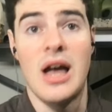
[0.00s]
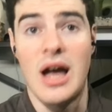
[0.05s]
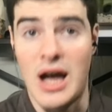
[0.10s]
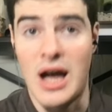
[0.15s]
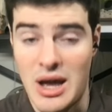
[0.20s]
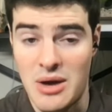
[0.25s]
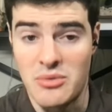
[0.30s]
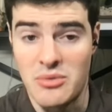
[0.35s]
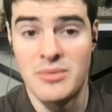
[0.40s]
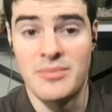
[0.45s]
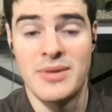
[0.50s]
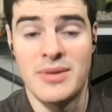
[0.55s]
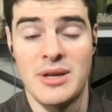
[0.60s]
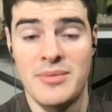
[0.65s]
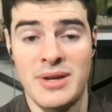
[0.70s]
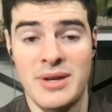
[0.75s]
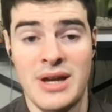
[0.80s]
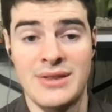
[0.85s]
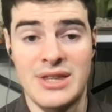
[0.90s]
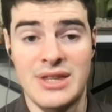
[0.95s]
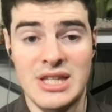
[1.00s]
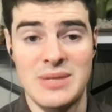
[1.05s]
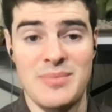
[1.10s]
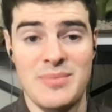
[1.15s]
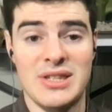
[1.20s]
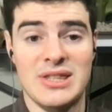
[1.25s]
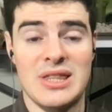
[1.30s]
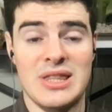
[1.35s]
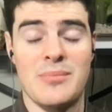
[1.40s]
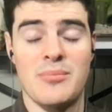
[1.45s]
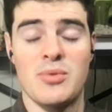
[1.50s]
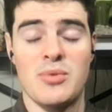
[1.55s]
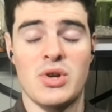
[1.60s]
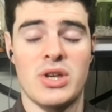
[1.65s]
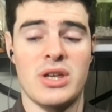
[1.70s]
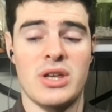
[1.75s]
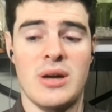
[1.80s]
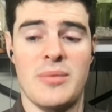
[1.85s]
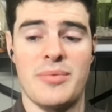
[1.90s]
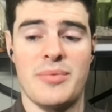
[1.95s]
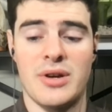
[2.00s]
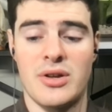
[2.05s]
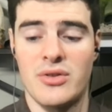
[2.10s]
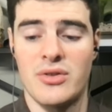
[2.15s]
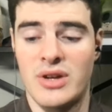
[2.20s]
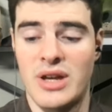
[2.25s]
I would maybe anticipate them bringing up another